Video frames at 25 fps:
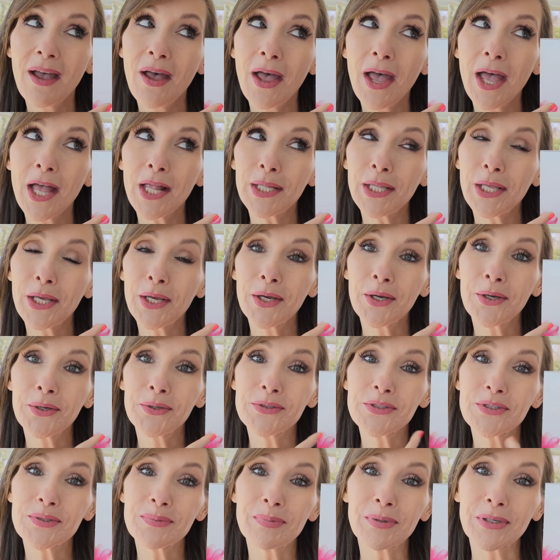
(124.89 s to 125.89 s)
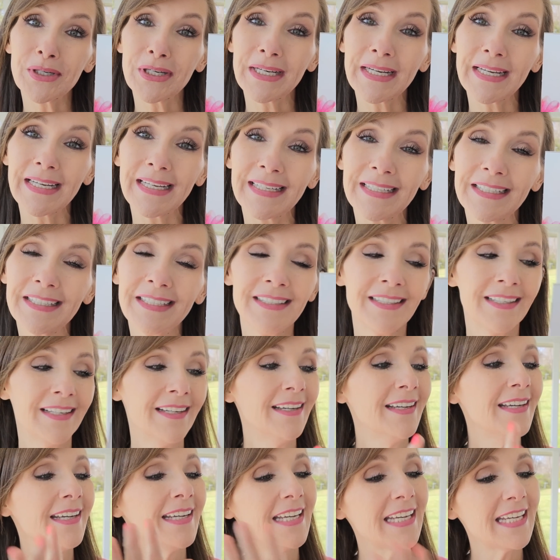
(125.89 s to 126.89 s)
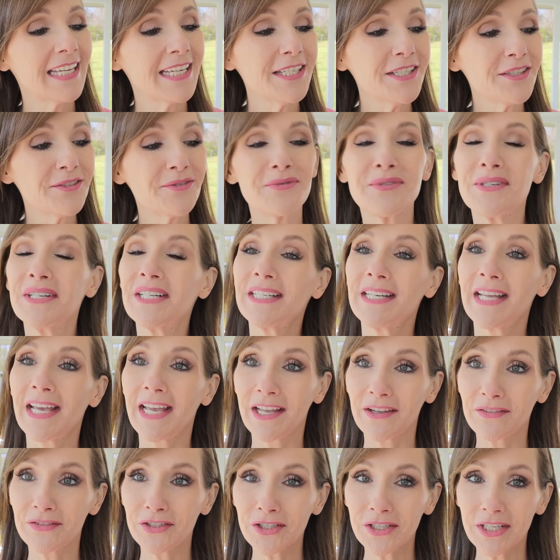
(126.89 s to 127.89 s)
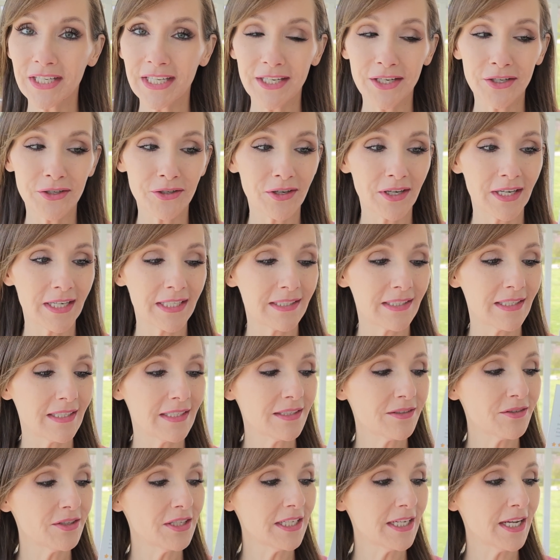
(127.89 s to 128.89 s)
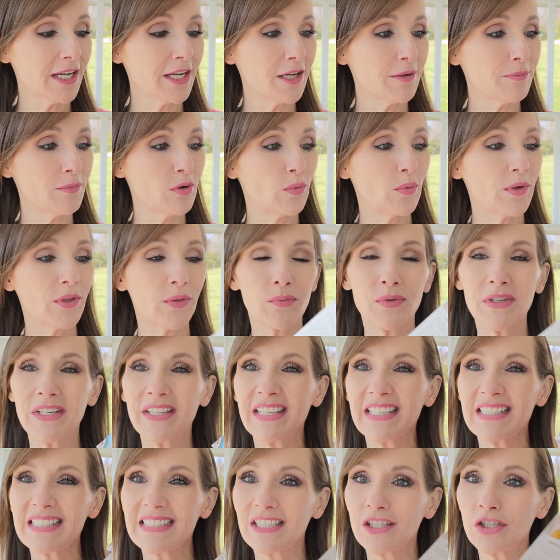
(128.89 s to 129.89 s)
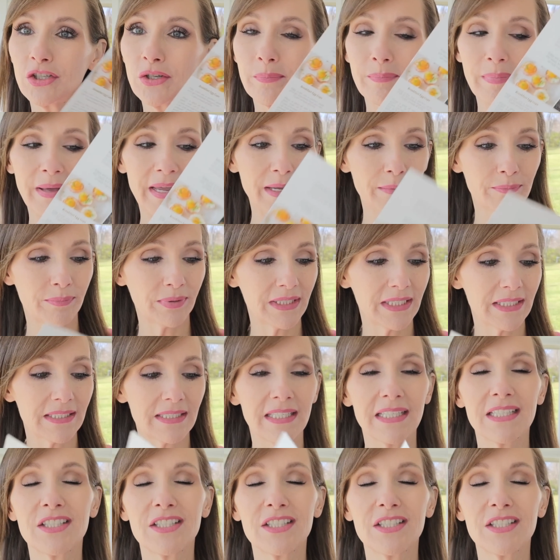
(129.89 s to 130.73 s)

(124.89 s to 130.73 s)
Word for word: Hello spring! Each one of your Keto Krates is going to come with one of these little pamphlets.